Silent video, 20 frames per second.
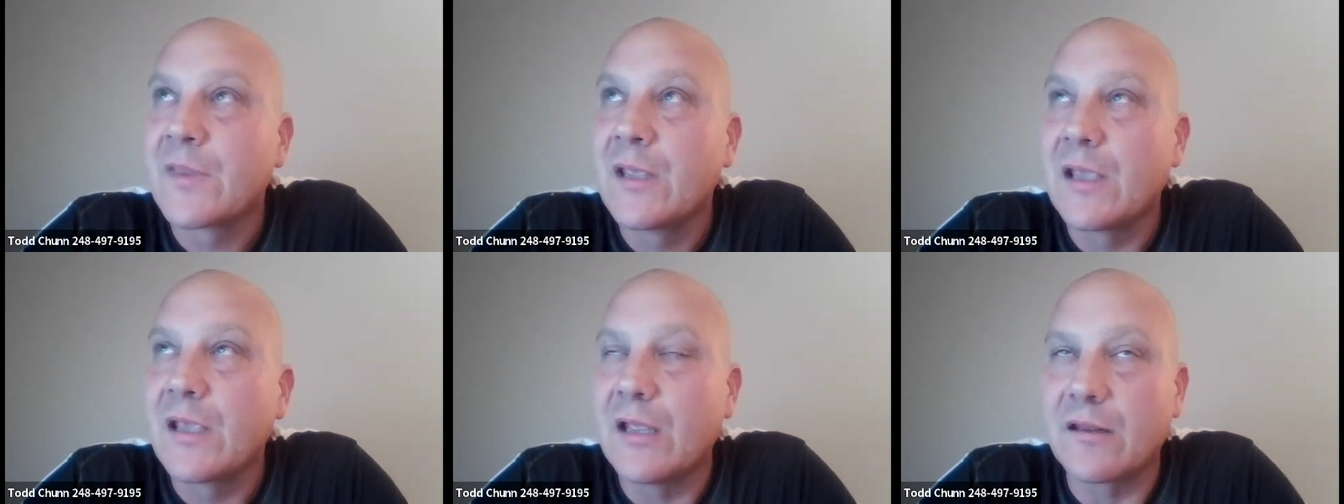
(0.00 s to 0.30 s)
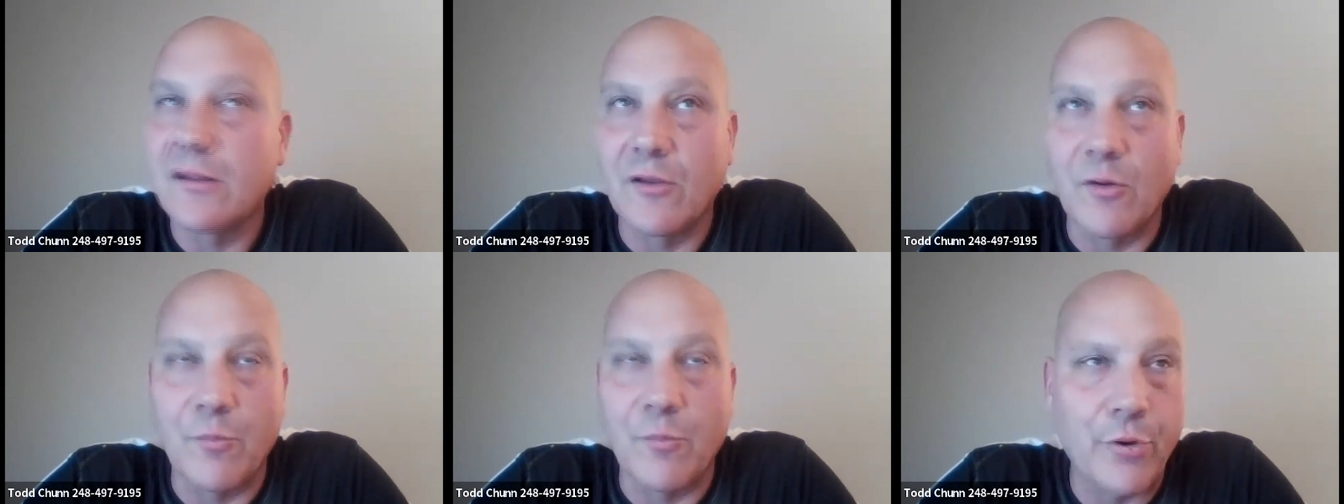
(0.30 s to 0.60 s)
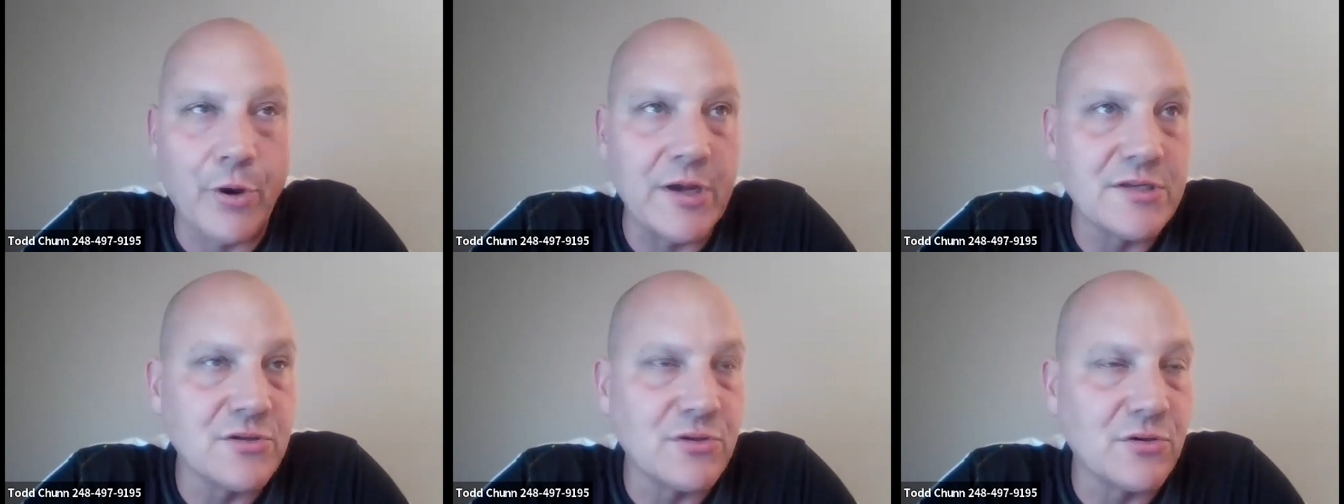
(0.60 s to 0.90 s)
get the
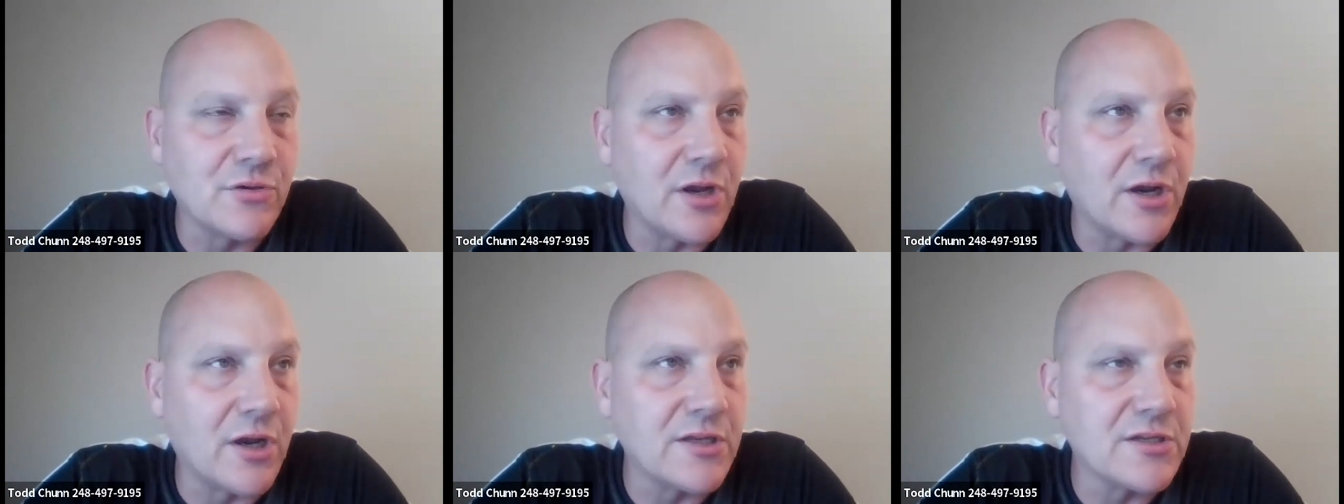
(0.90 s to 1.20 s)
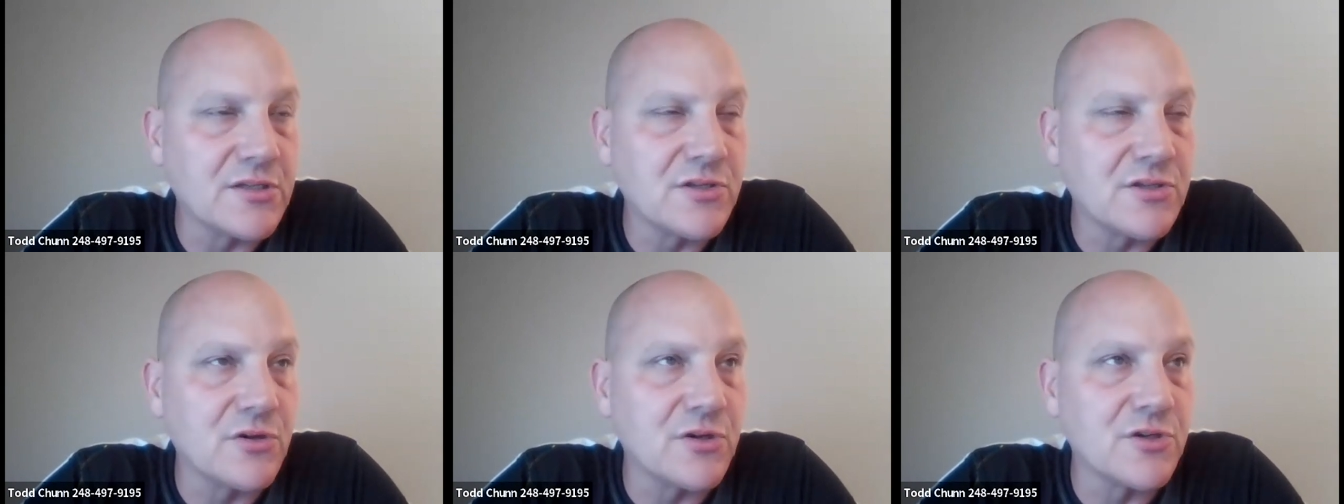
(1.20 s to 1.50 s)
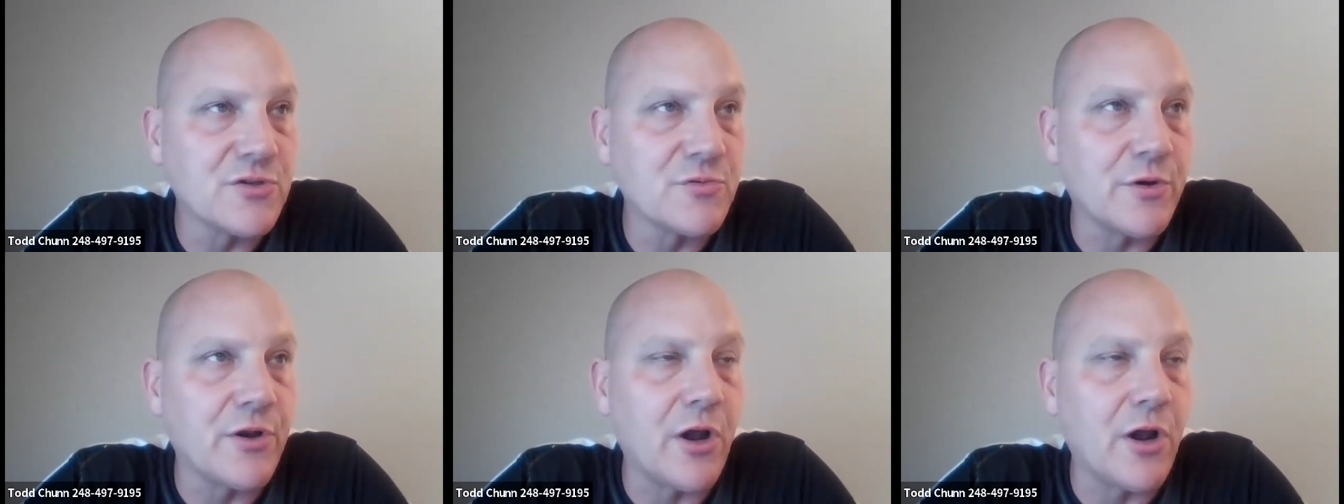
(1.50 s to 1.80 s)
appraisal done as soon
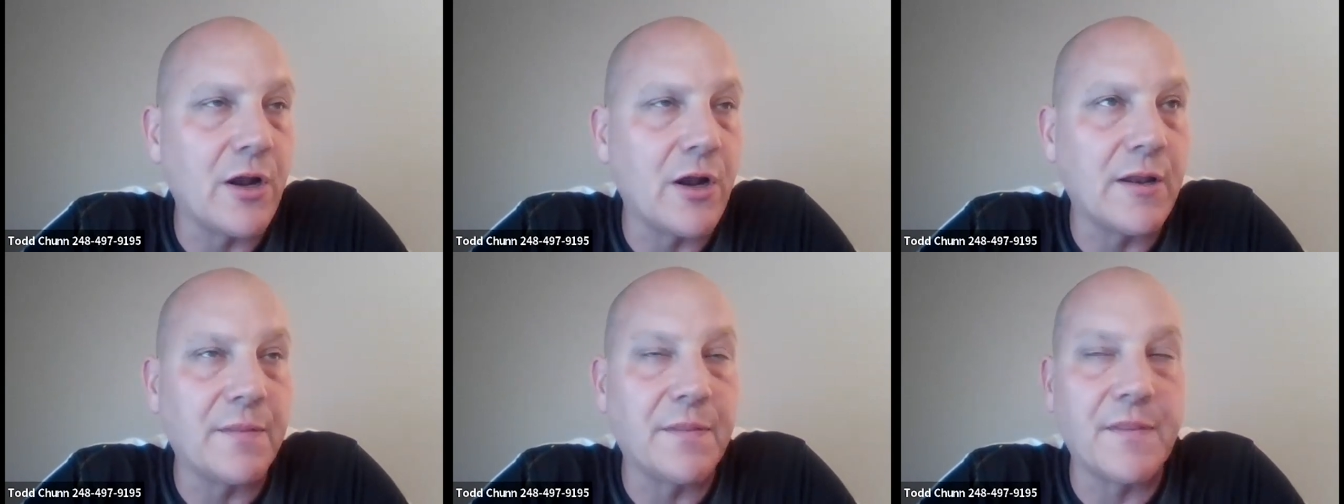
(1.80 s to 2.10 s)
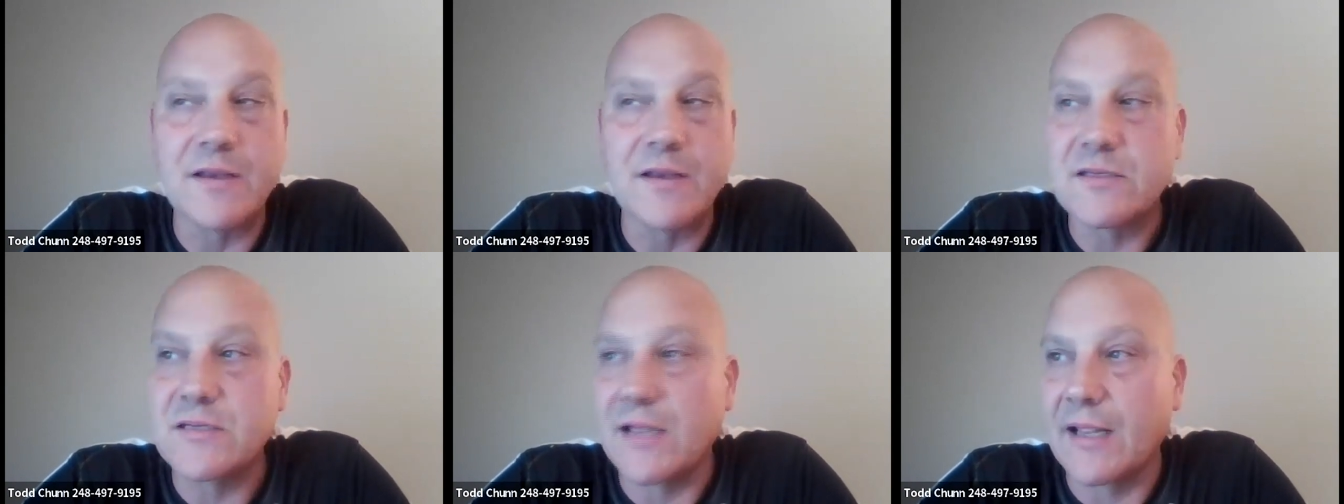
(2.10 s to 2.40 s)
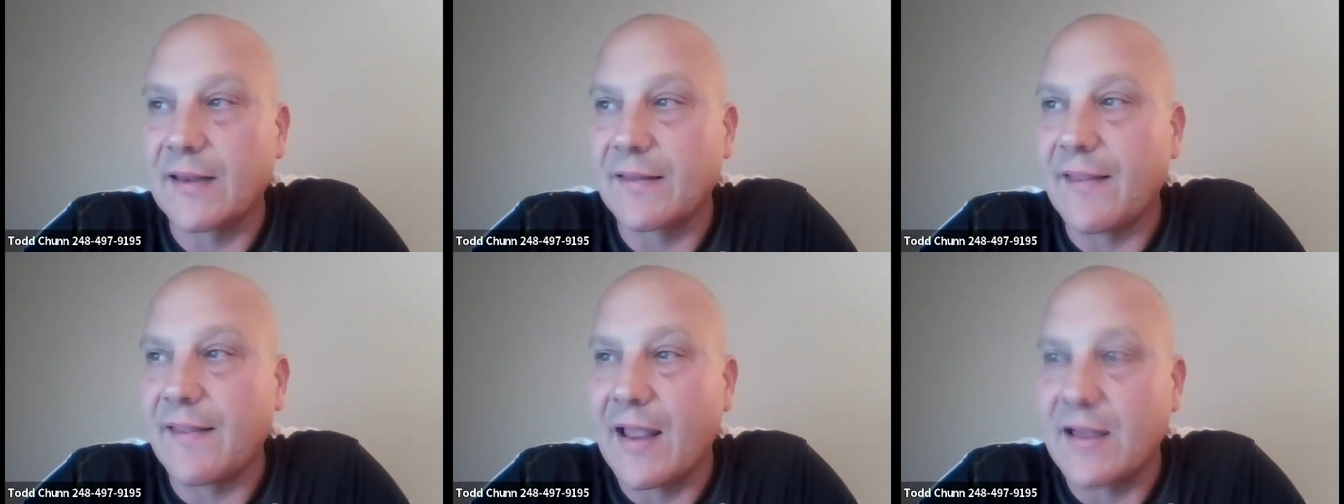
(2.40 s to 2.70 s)
as we're done and things
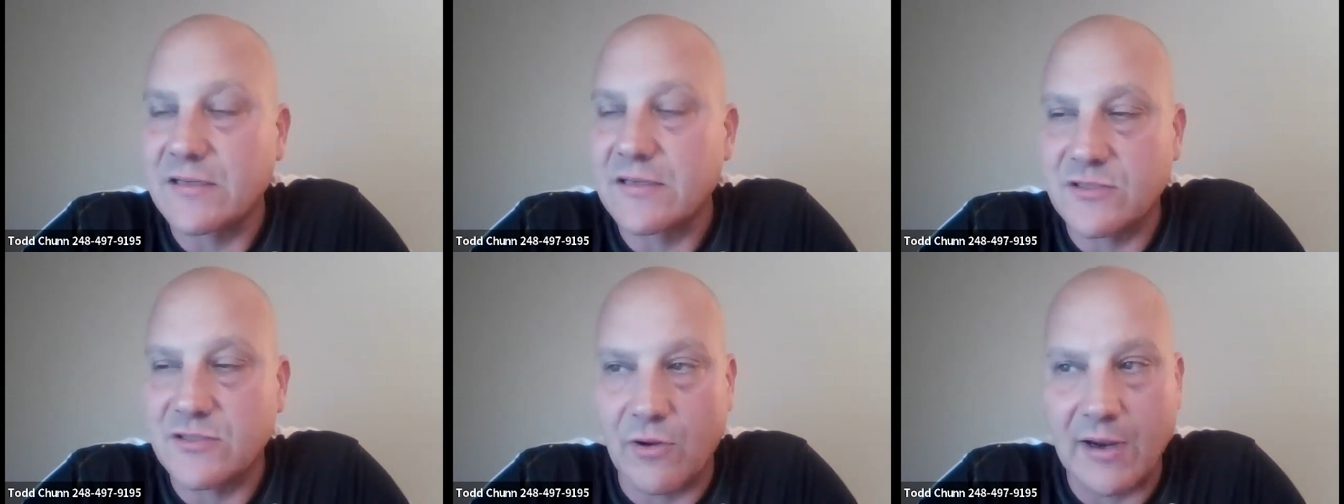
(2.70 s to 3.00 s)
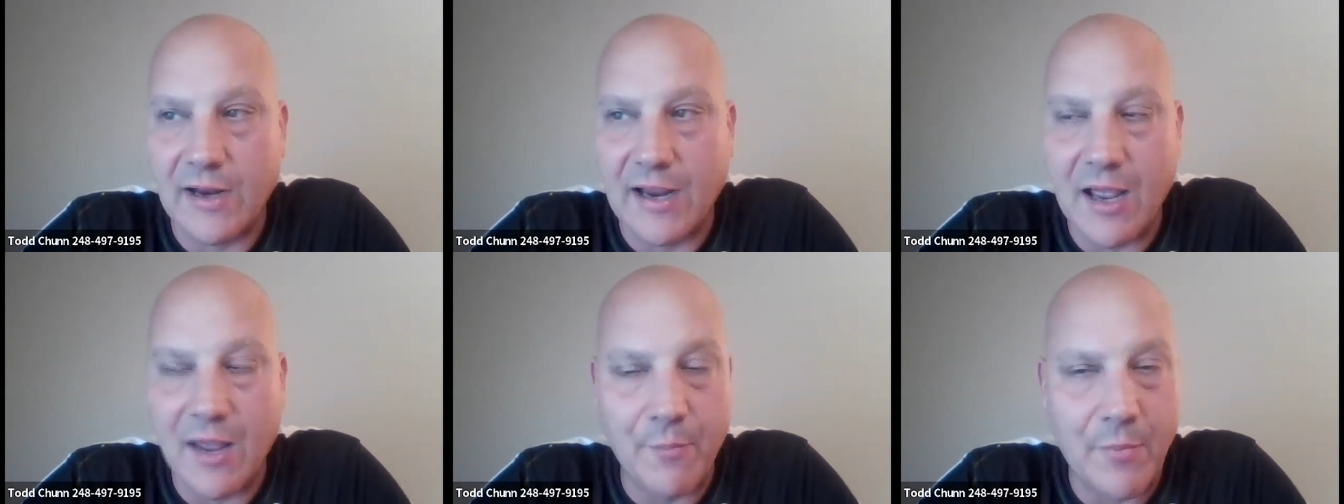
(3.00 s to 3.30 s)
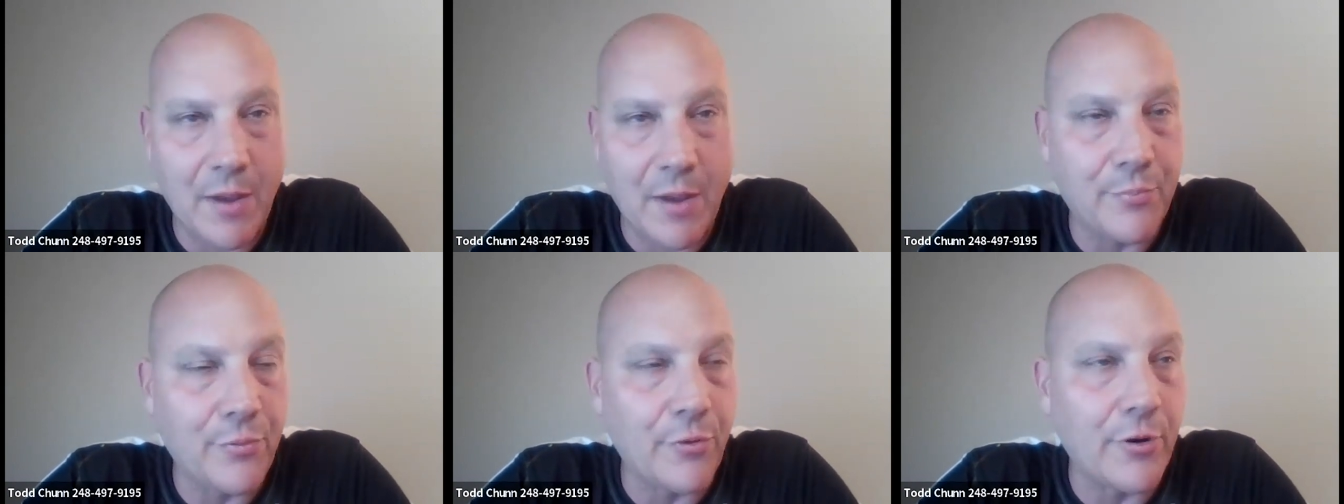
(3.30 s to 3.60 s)
like that. So I got
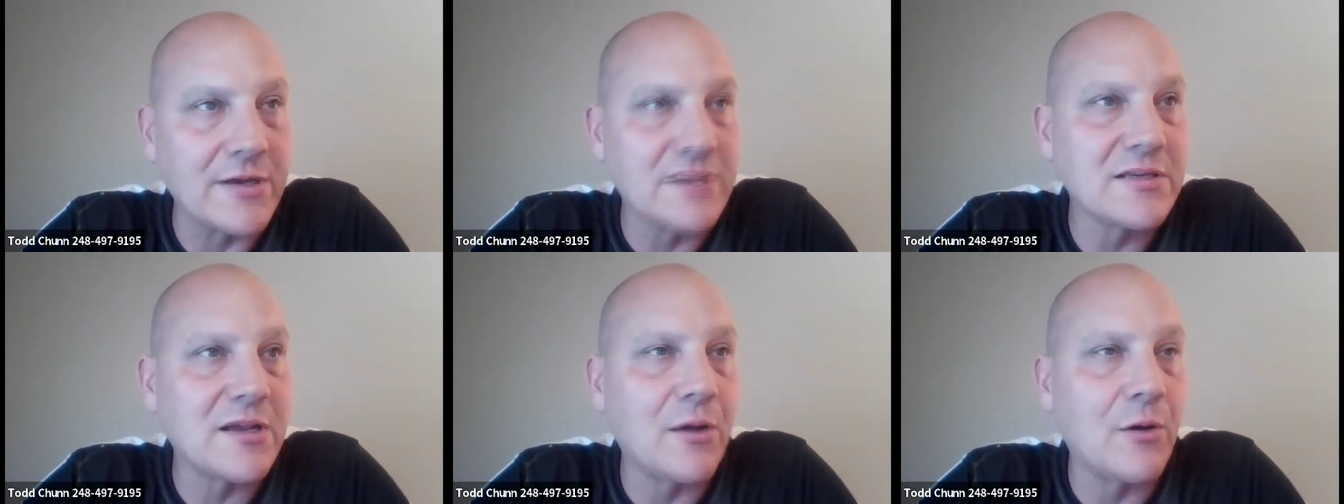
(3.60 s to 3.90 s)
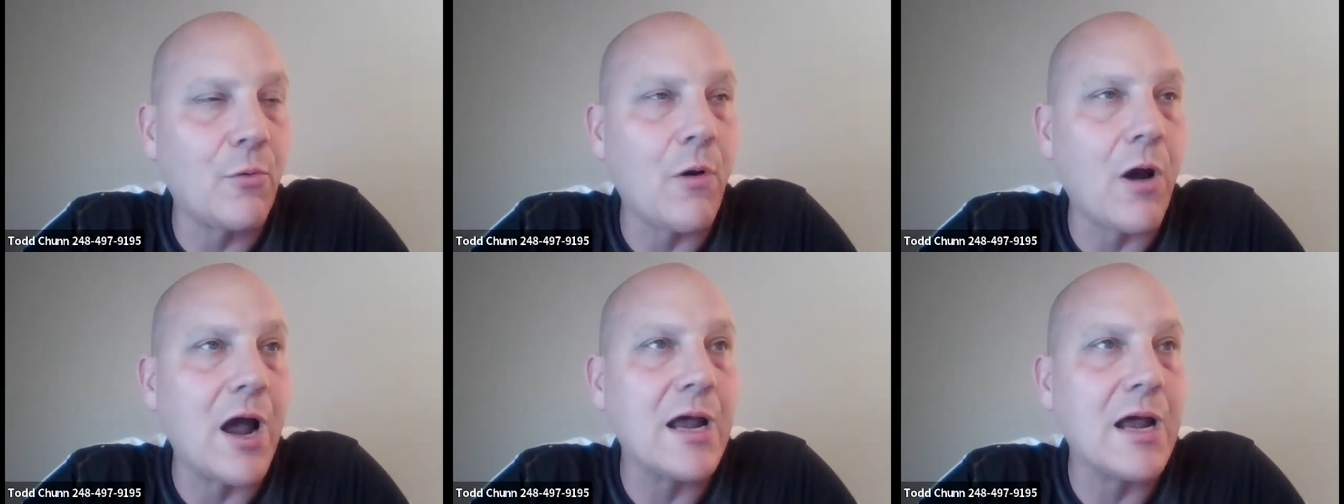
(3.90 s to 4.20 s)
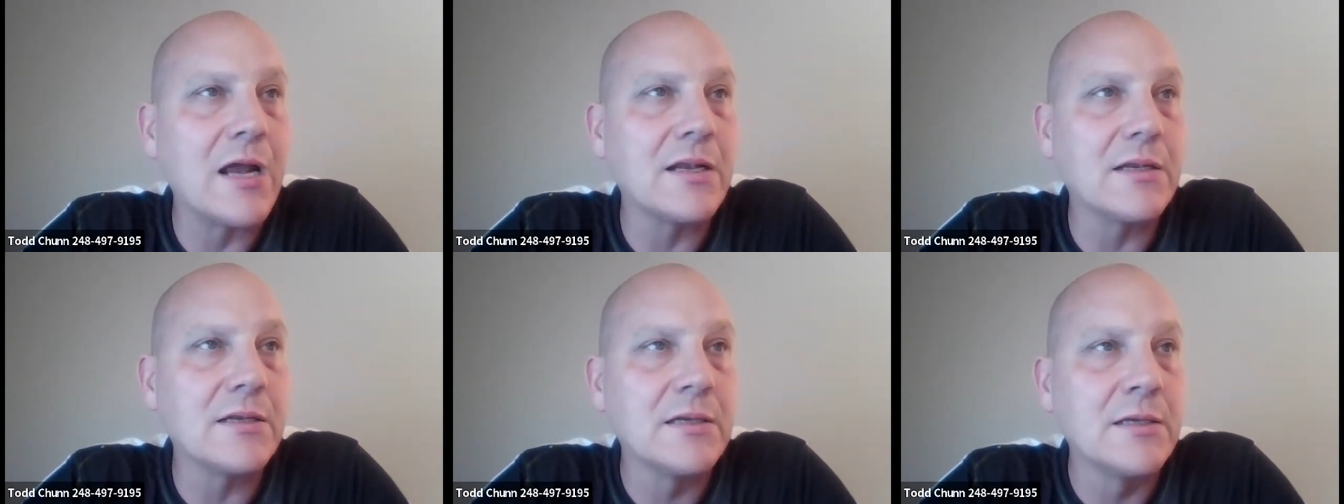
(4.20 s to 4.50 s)
my price I
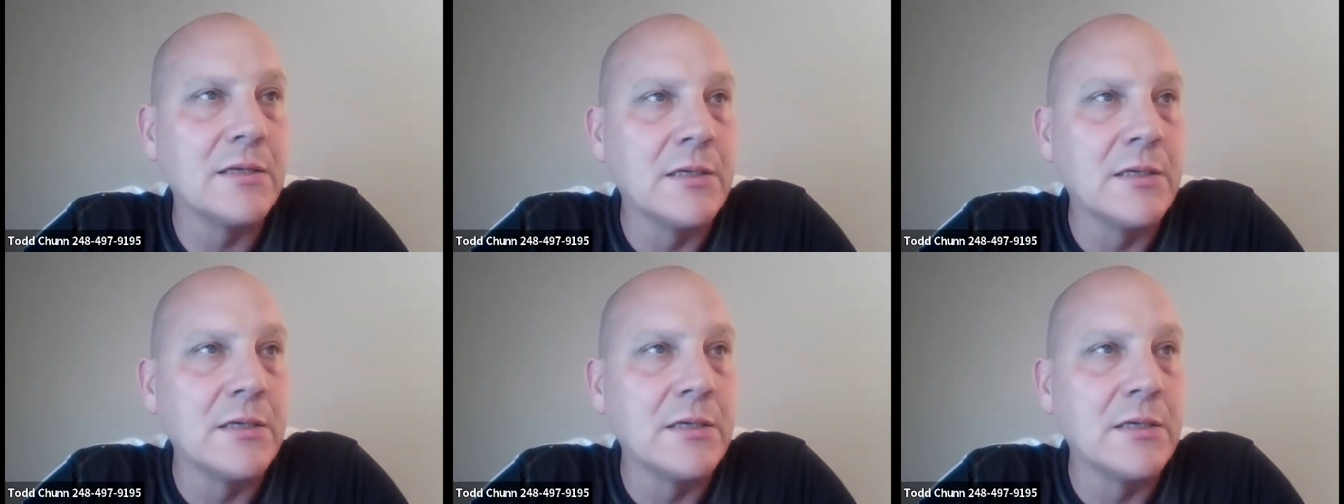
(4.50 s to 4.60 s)
want,